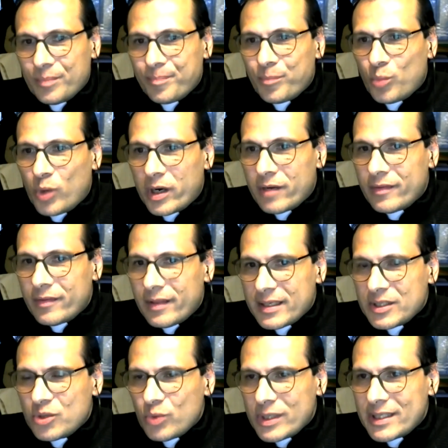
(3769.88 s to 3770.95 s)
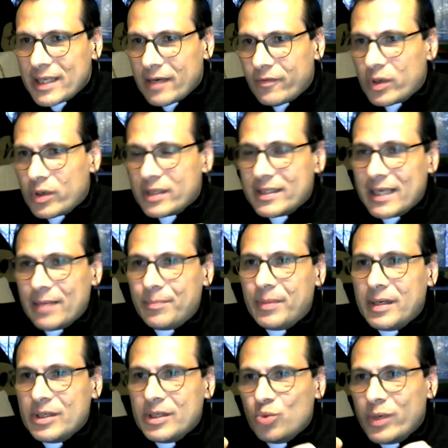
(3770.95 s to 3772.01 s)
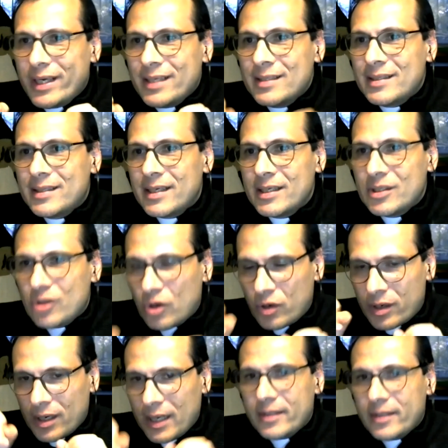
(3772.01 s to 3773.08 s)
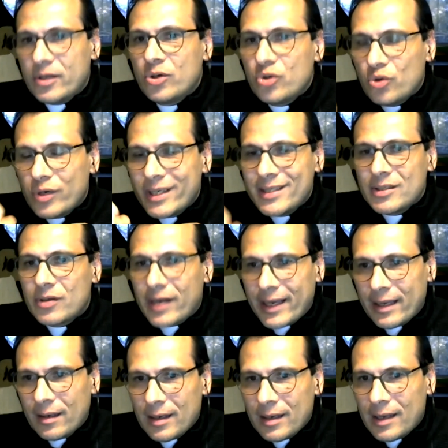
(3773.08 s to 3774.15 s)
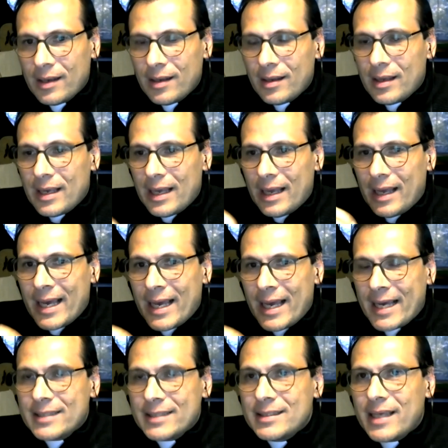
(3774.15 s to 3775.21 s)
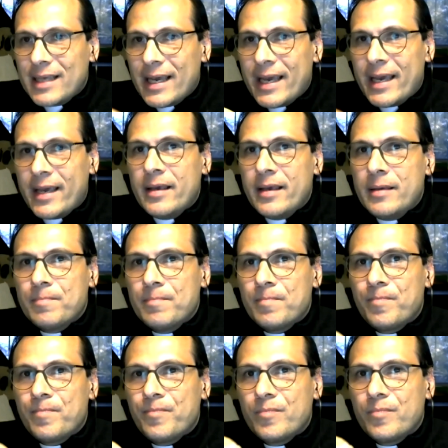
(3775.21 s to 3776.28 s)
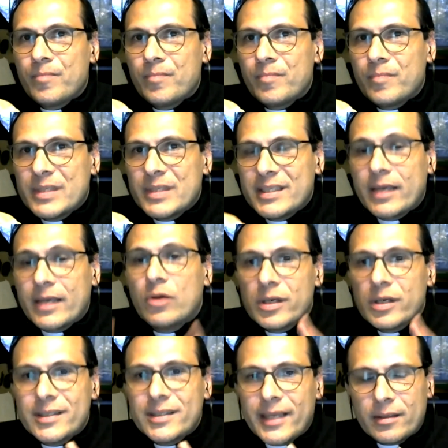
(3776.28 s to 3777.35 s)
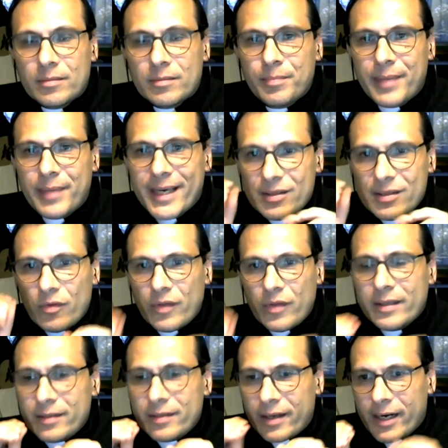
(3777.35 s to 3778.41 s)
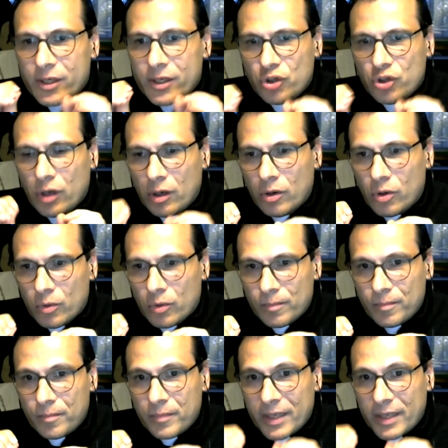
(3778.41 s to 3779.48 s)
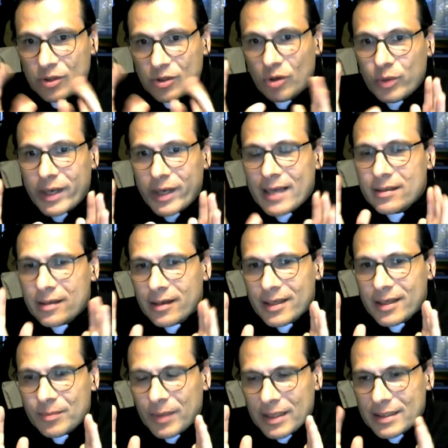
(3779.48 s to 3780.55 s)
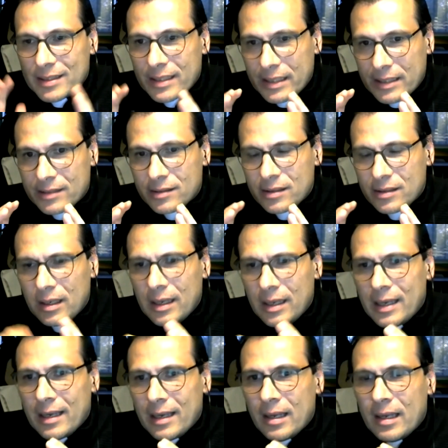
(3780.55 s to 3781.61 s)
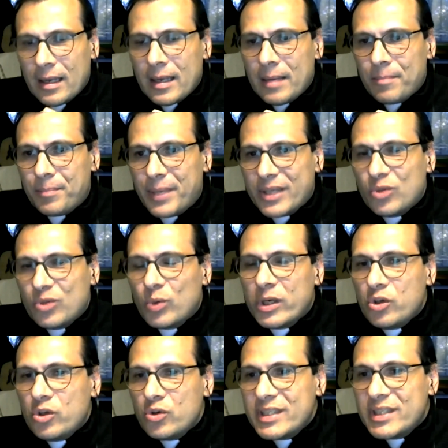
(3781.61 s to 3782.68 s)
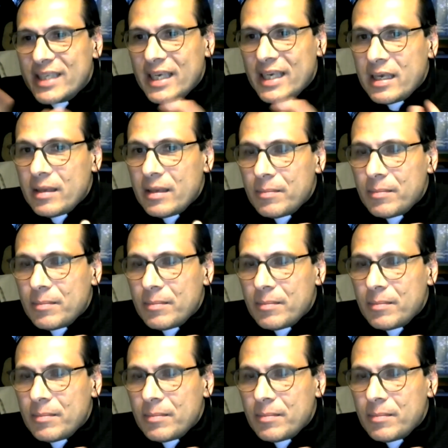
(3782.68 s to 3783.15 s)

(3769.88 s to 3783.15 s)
one of the things we say, for example, is we insist on relating to Israel as a secular state based on the international law. That's all we're asking as Palestinians. But when you see